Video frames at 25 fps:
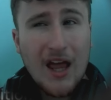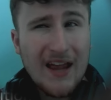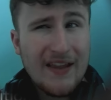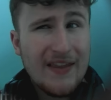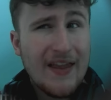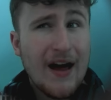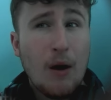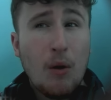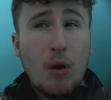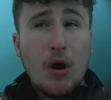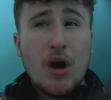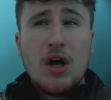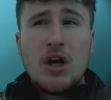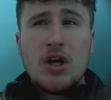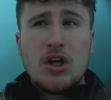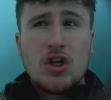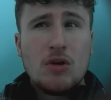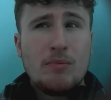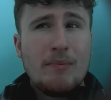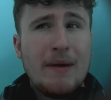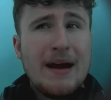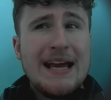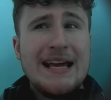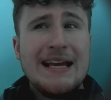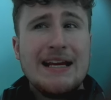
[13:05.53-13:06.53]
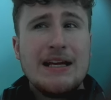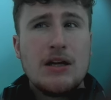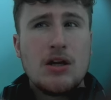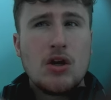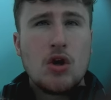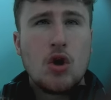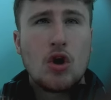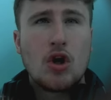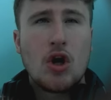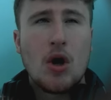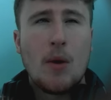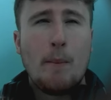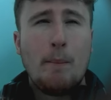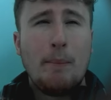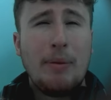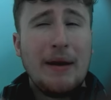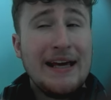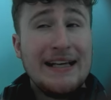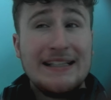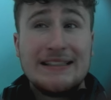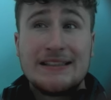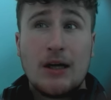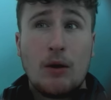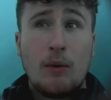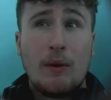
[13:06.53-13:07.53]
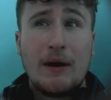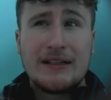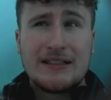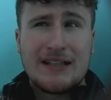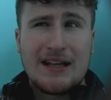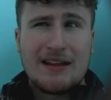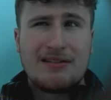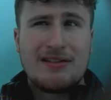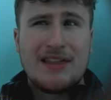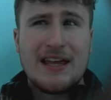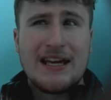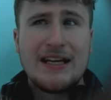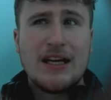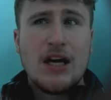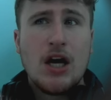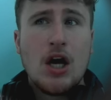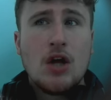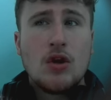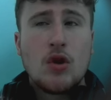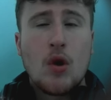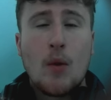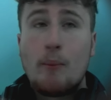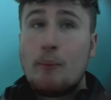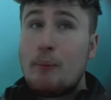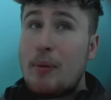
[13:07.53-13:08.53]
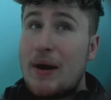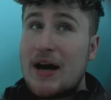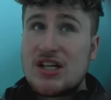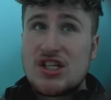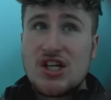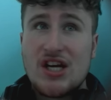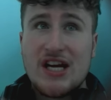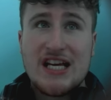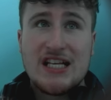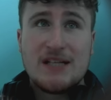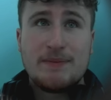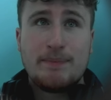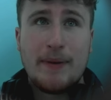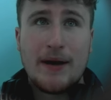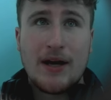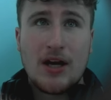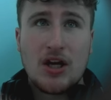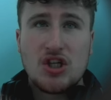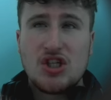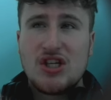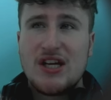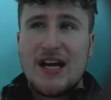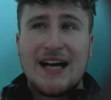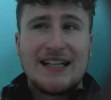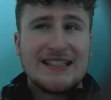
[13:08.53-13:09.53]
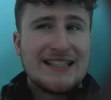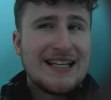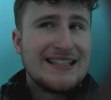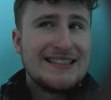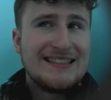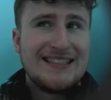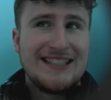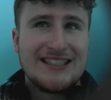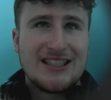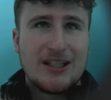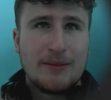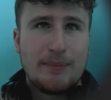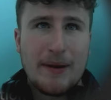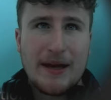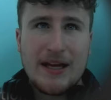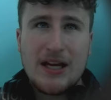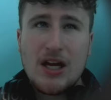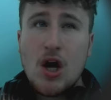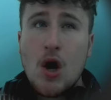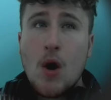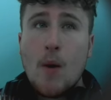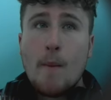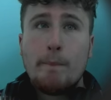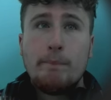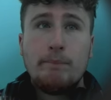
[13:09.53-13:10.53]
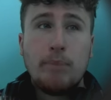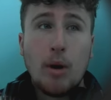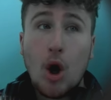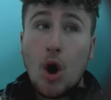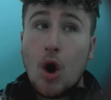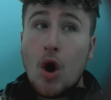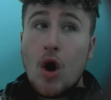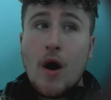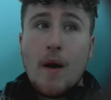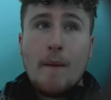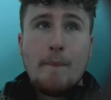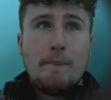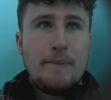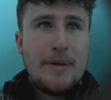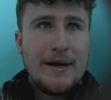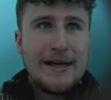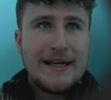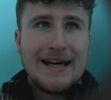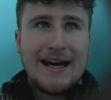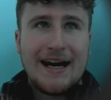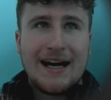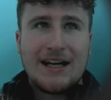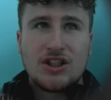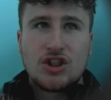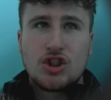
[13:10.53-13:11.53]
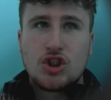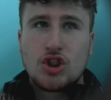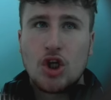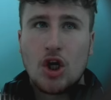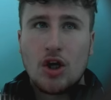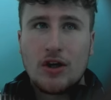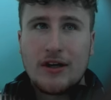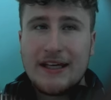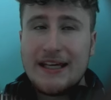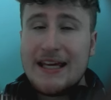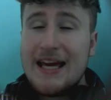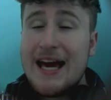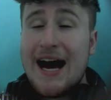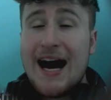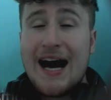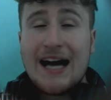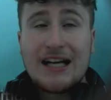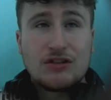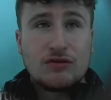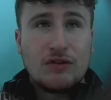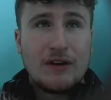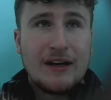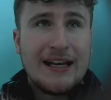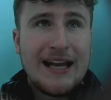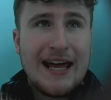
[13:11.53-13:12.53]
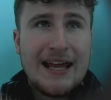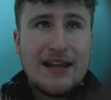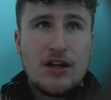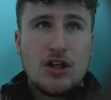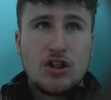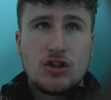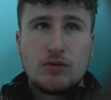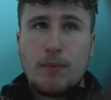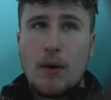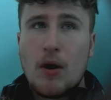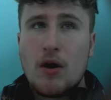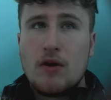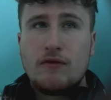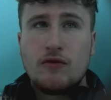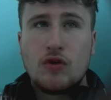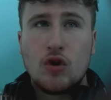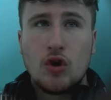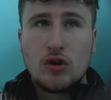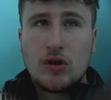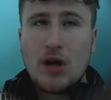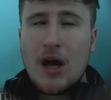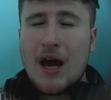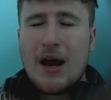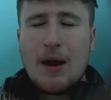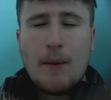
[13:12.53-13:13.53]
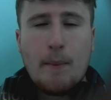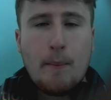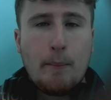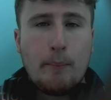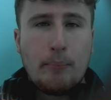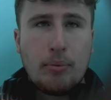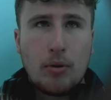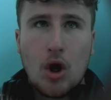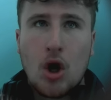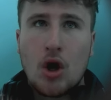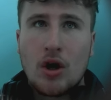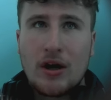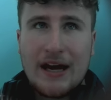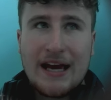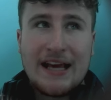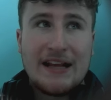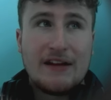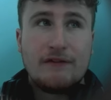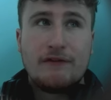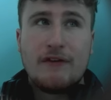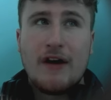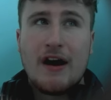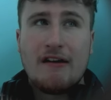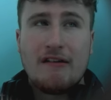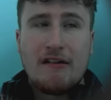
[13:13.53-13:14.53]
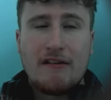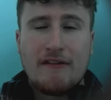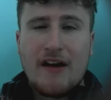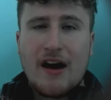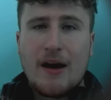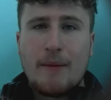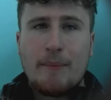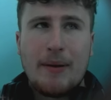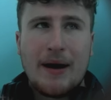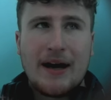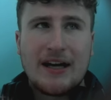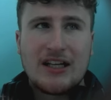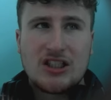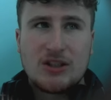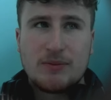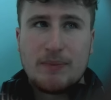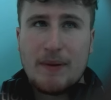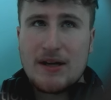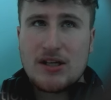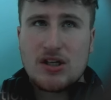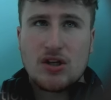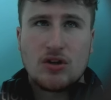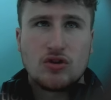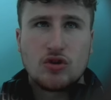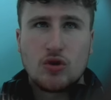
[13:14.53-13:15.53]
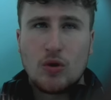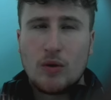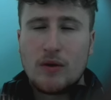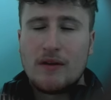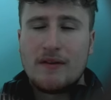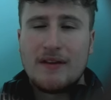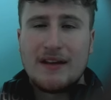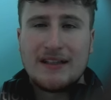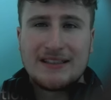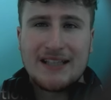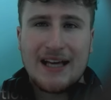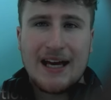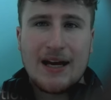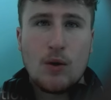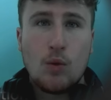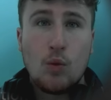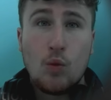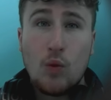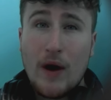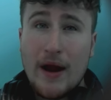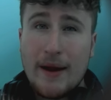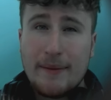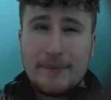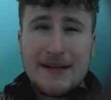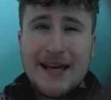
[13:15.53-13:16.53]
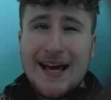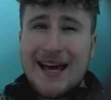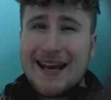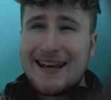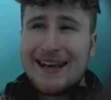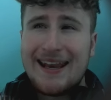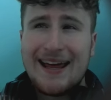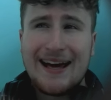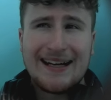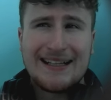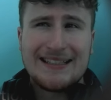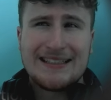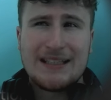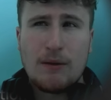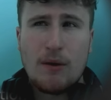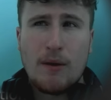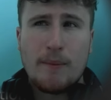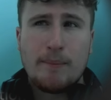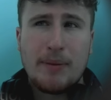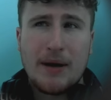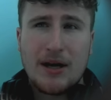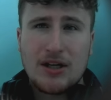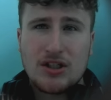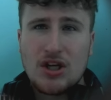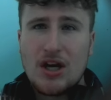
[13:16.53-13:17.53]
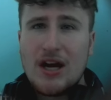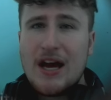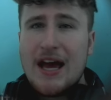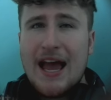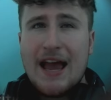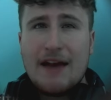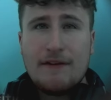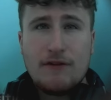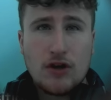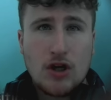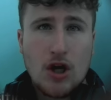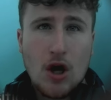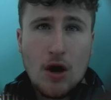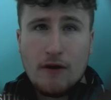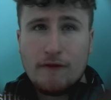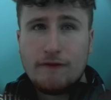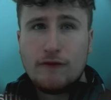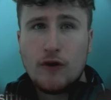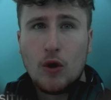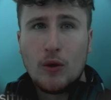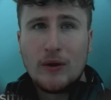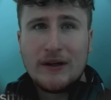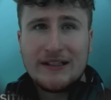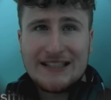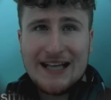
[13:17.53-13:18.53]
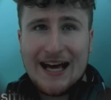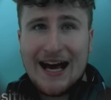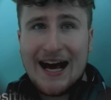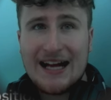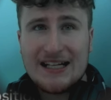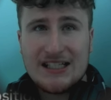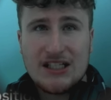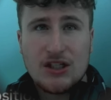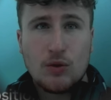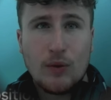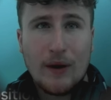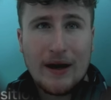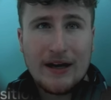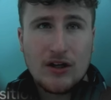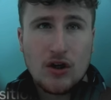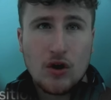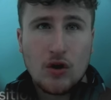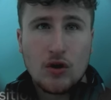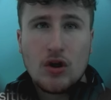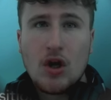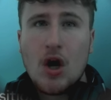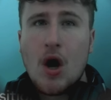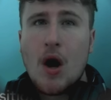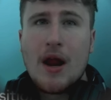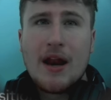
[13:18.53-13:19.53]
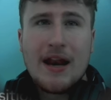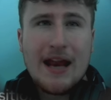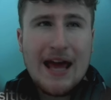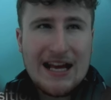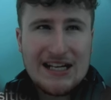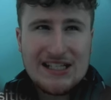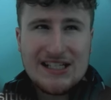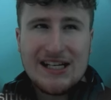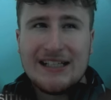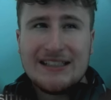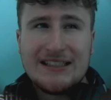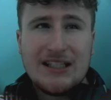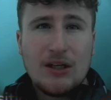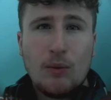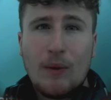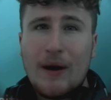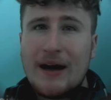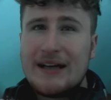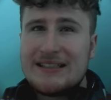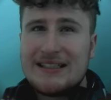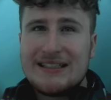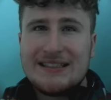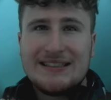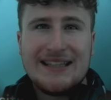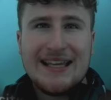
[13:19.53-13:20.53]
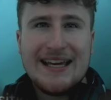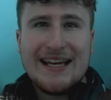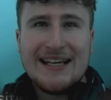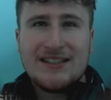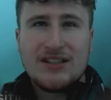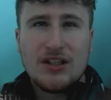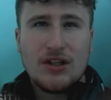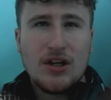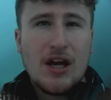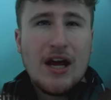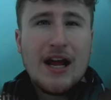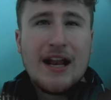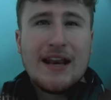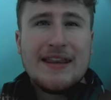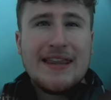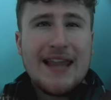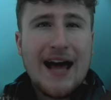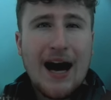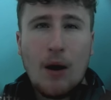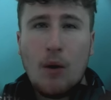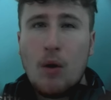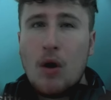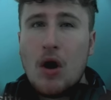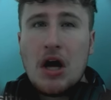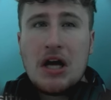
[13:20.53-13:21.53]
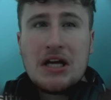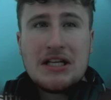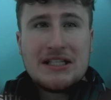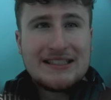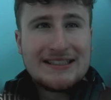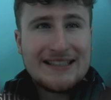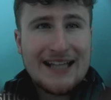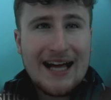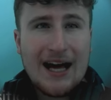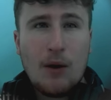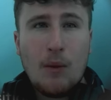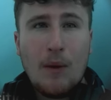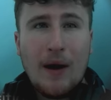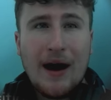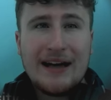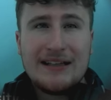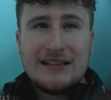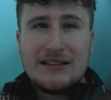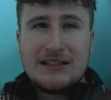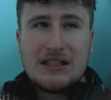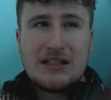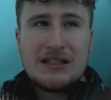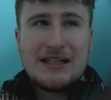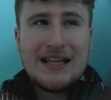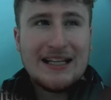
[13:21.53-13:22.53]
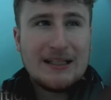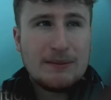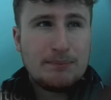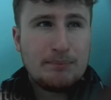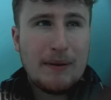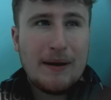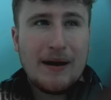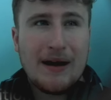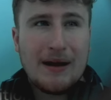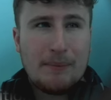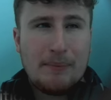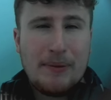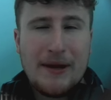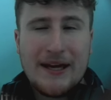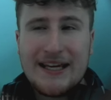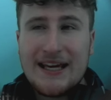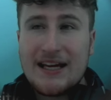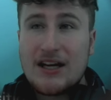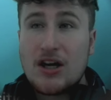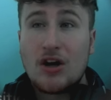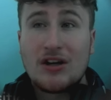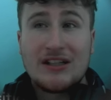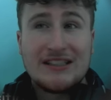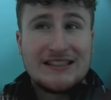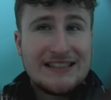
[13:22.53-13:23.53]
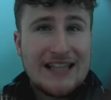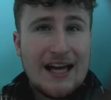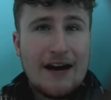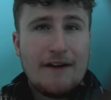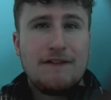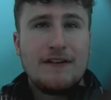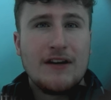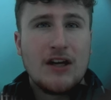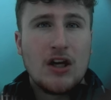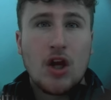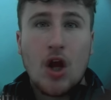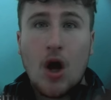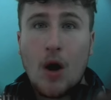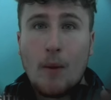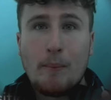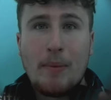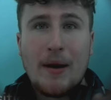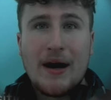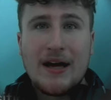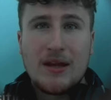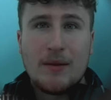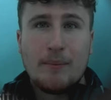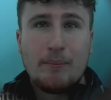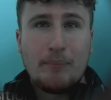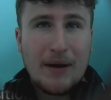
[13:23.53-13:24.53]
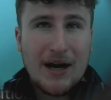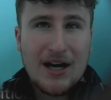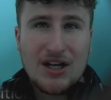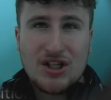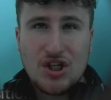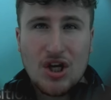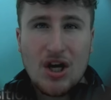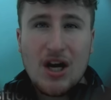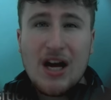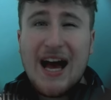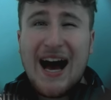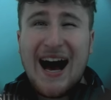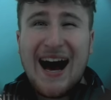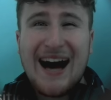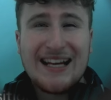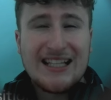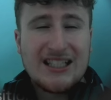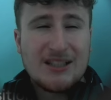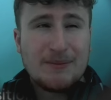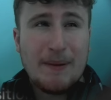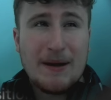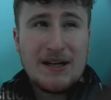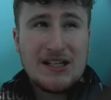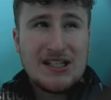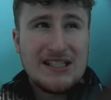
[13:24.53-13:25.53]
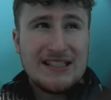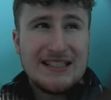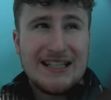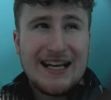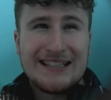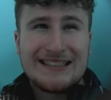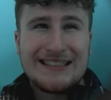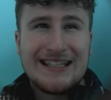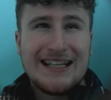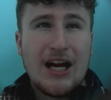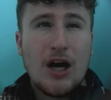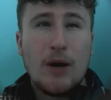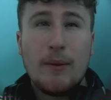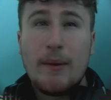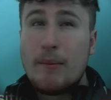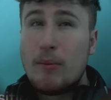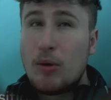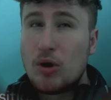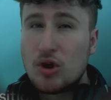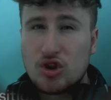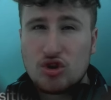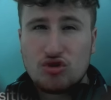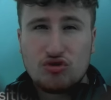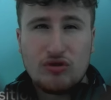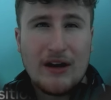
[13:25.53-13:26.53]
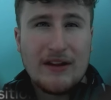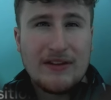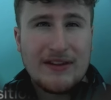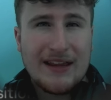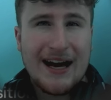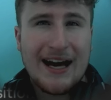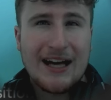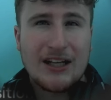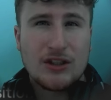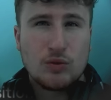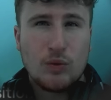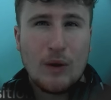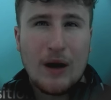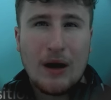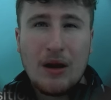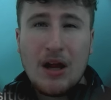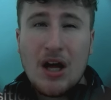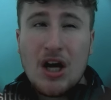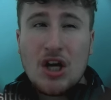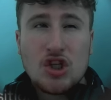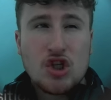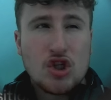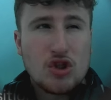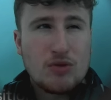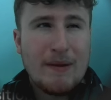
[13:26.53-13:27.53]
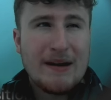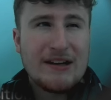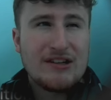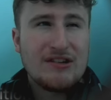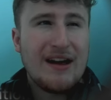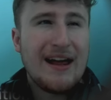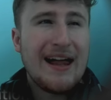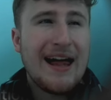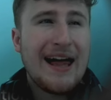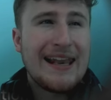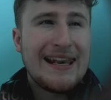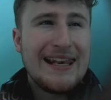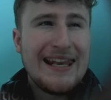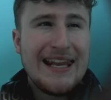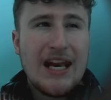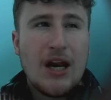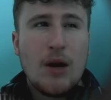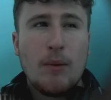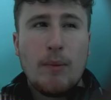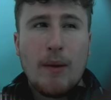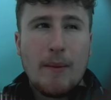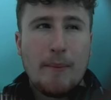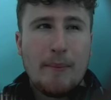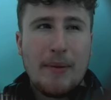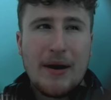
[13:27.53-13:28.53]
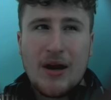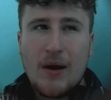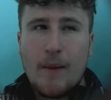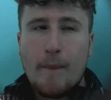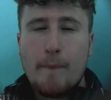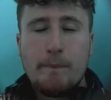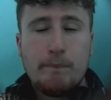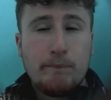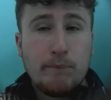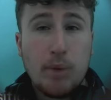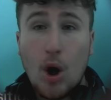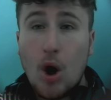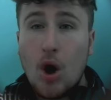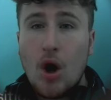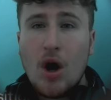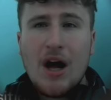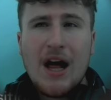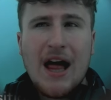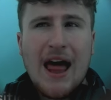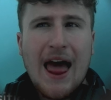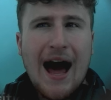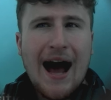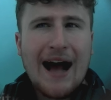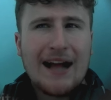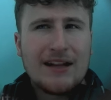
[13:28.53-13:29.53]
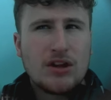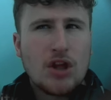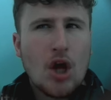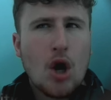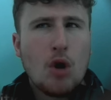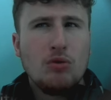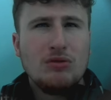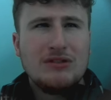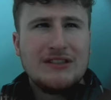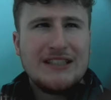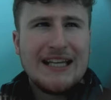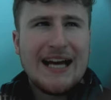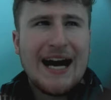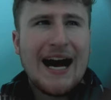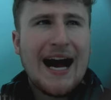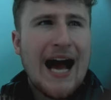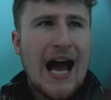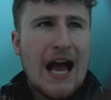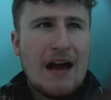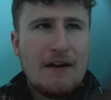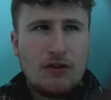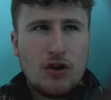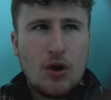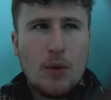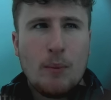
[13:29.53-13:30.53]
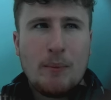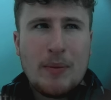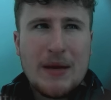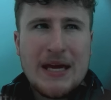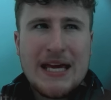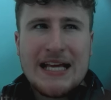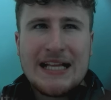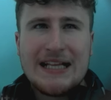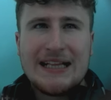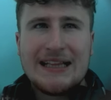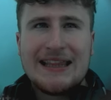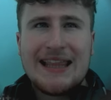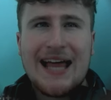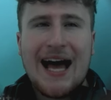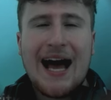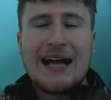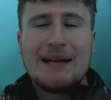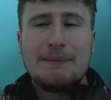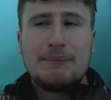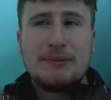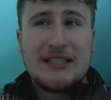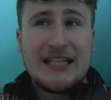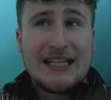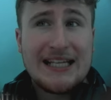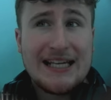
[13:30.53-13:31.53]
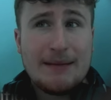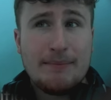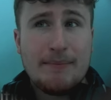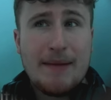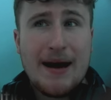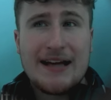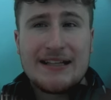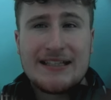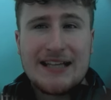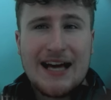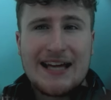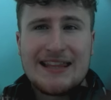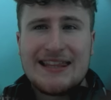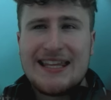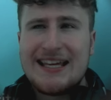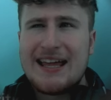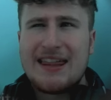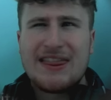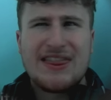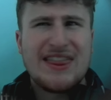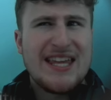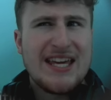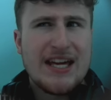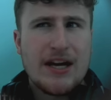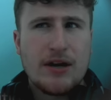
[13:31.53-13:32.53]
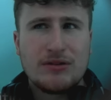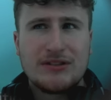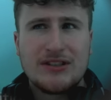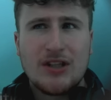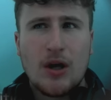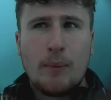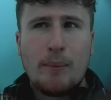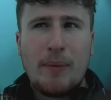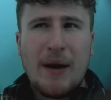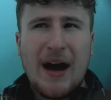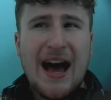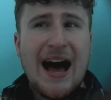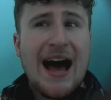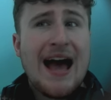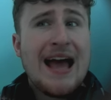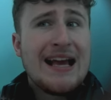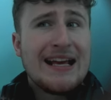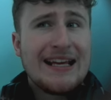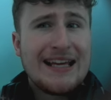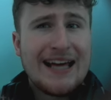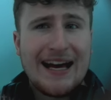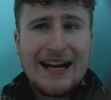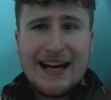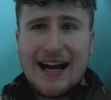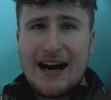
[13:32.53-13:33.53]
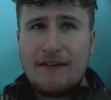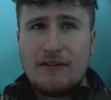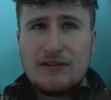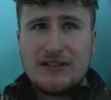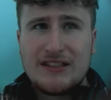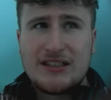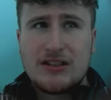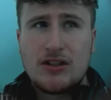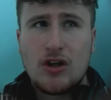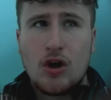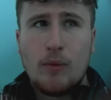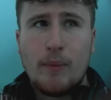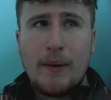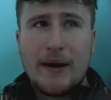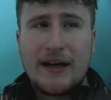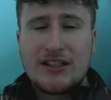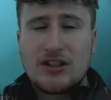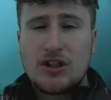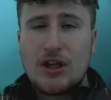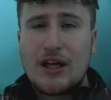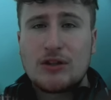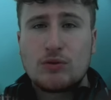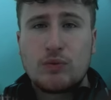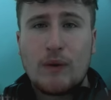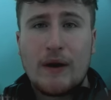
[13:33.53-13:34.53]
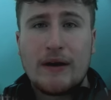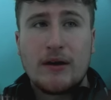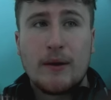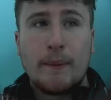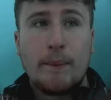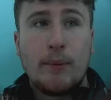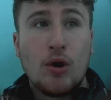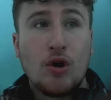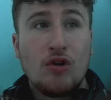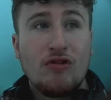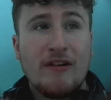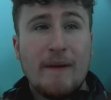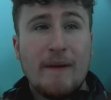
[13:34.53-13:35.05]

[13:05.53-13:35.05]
And now, you may look at playstyle wise and think that Bacha is better. She has anticipate, but Pickett as jockey, has relentless, both good. Block is very bad, especially on someone of this height. Whip, like I said with Bacha, if you're going forward, it's actually quite good. Agility wise, it's decent. Now, stat wise, this Pickett card is definitely a lot better than Bacha, and especially it has a little bit more strength as well, just makes it a little bit better. But I don't see either of them being that particularly meta. I think Theo's still better, Kai Havertz is still better, so that's why I'm going to put her